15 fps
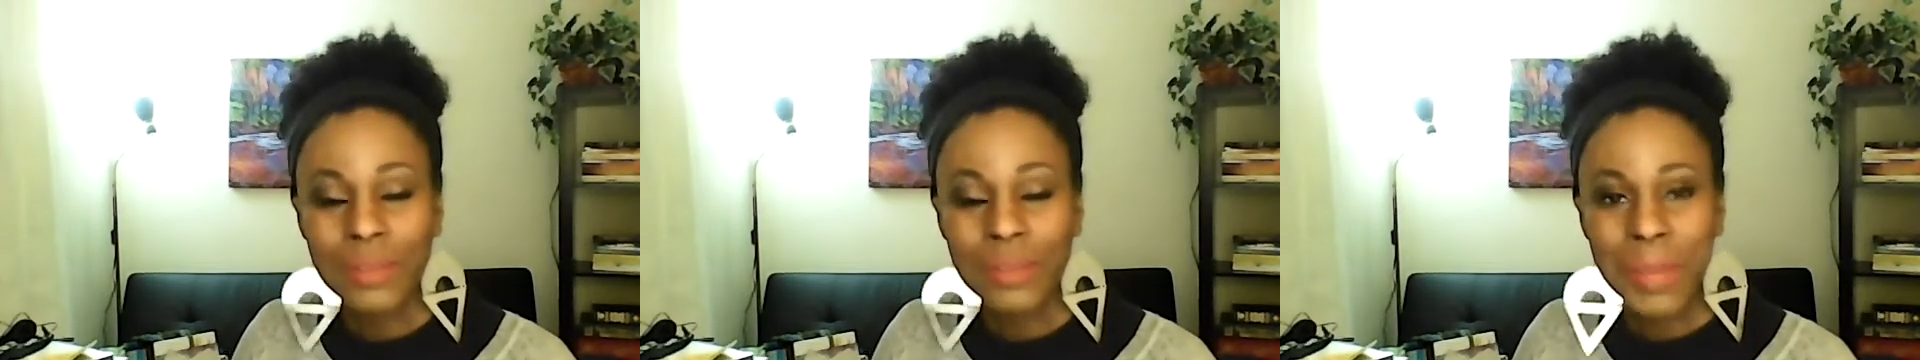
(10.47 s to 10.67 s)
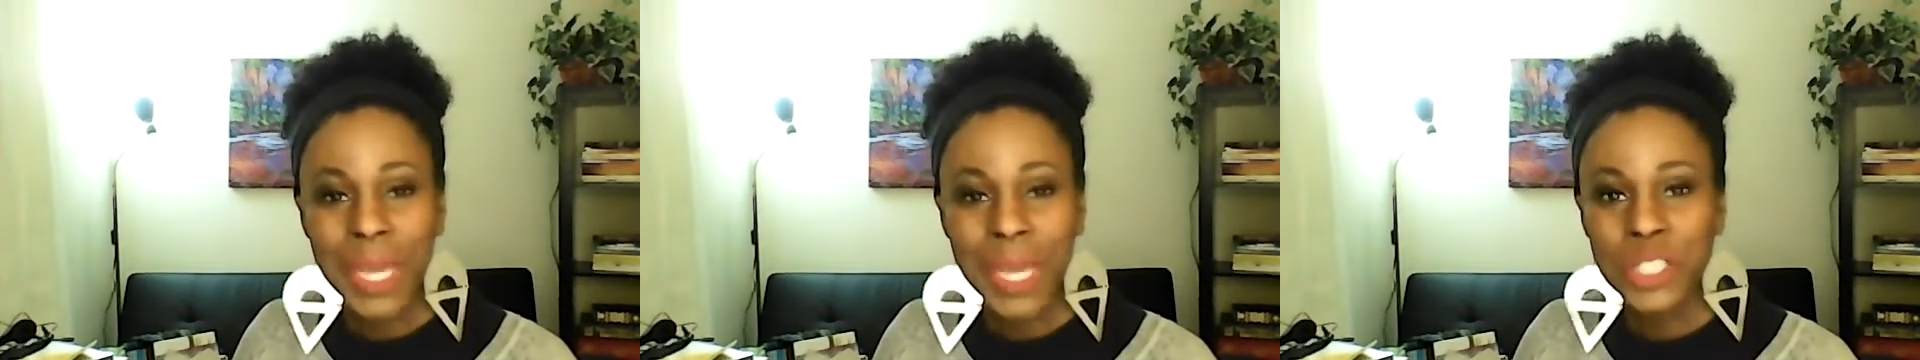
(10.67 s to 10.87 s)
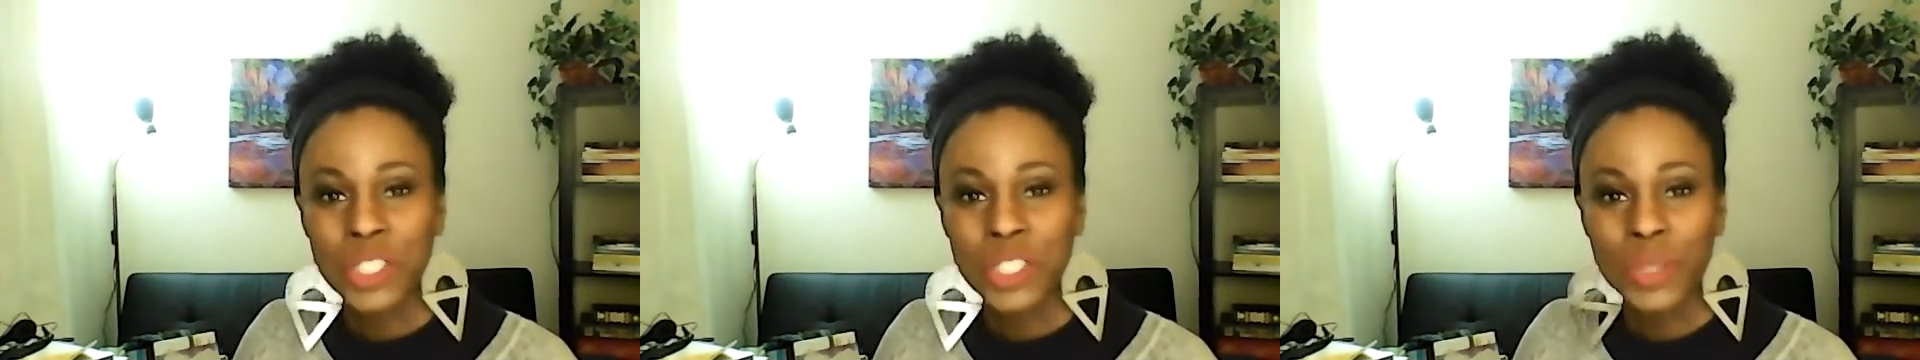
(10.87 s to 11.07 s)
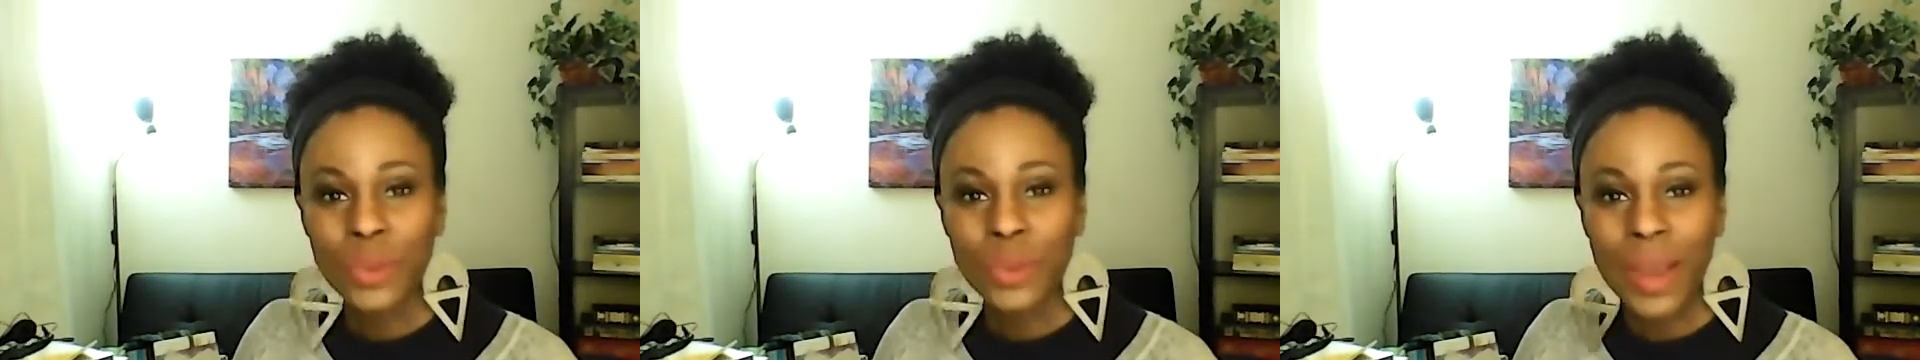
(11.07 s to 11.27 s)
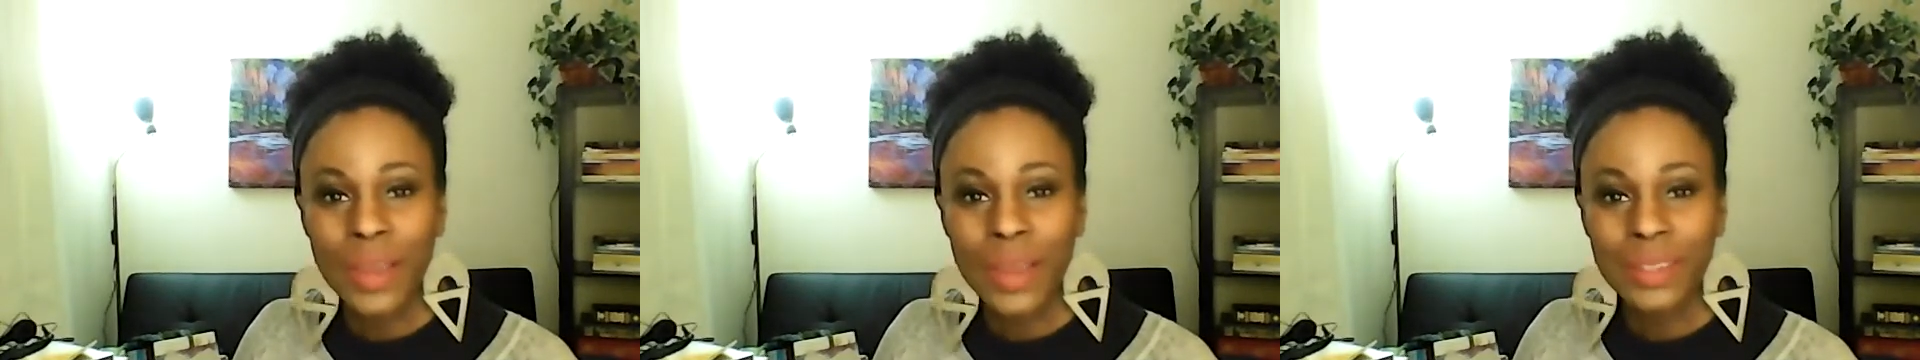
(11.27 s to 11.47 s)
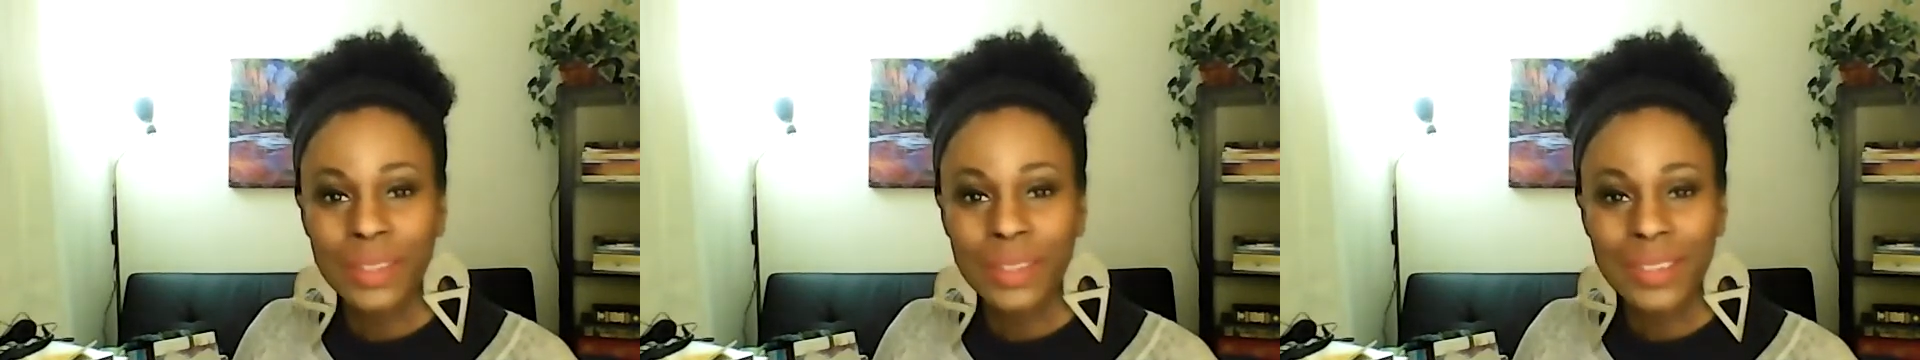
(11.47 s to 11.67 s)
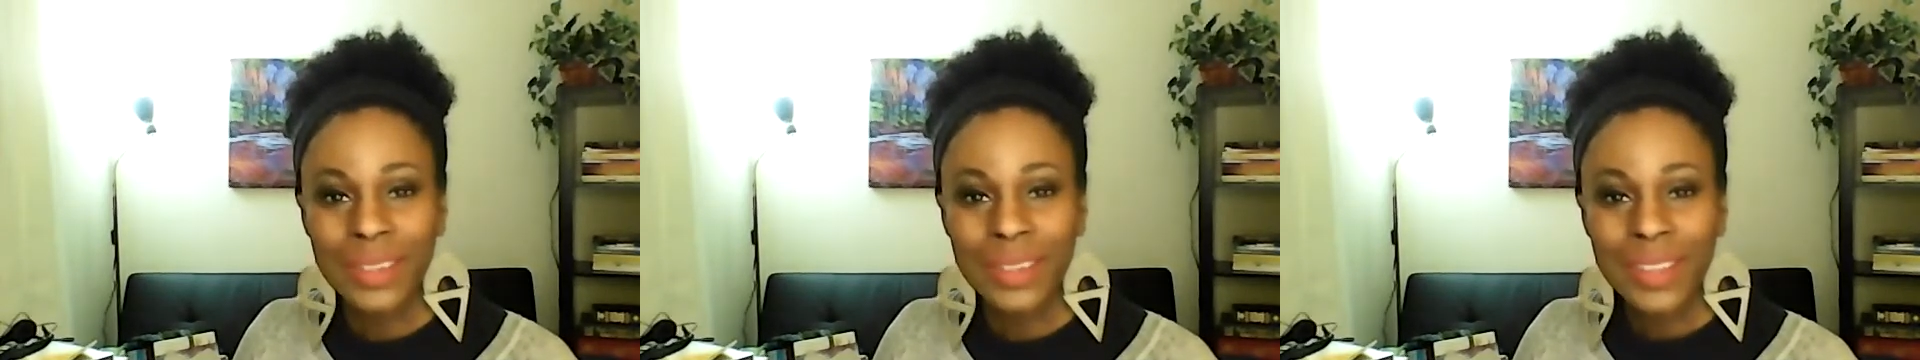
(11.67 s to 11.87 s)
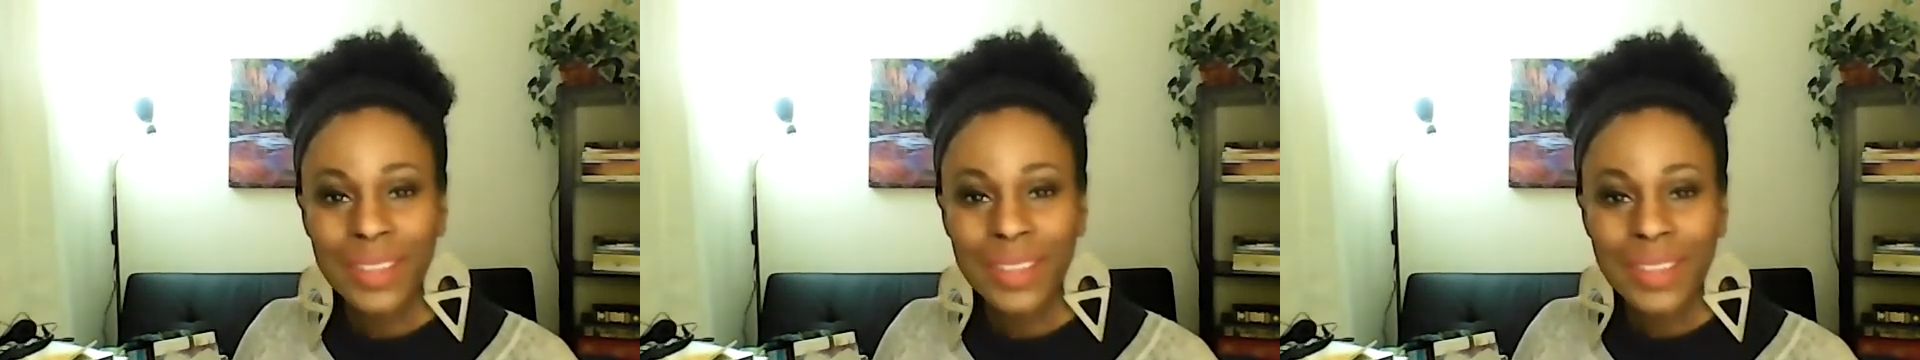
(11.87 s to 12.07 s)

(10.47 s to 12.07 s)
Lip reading: I'm actually writing